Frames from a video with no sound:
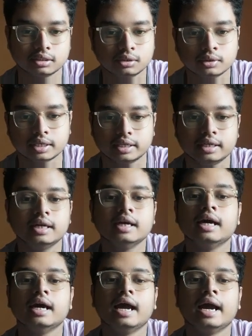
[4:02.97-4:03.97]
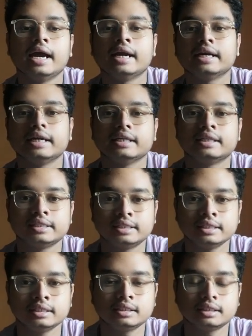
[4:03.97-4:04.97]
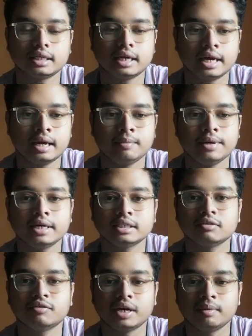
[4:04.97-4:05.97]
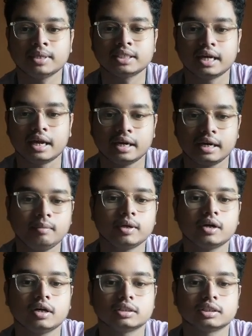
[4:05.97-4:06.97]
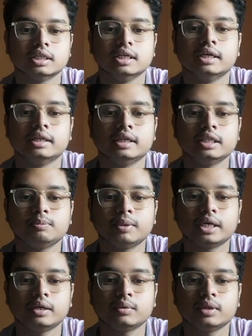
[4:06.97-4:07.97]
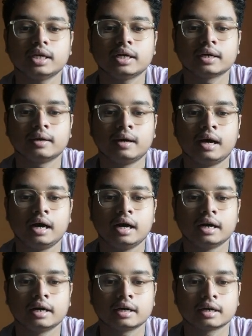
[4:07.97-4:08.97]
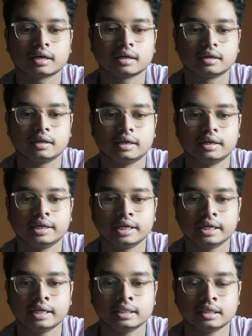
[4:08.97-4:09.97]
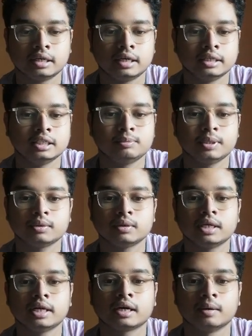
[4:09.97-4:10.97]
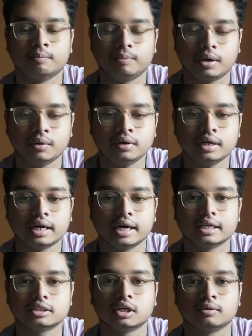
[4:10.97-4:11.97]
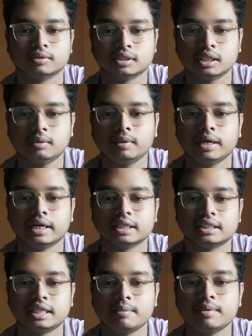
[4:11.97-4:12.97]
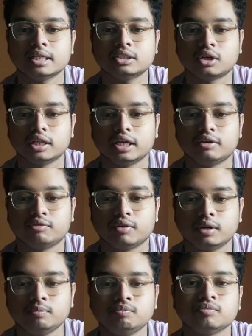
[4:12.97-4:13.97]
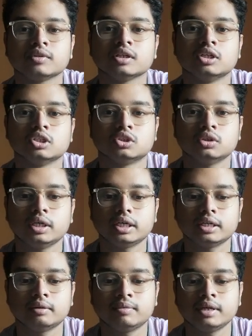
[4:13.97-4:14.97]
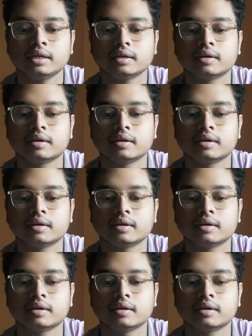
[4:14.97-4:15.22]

Okay, and this is AIBN is a very much handy because this particular this particular compound has observed in a stable solid form, so it will be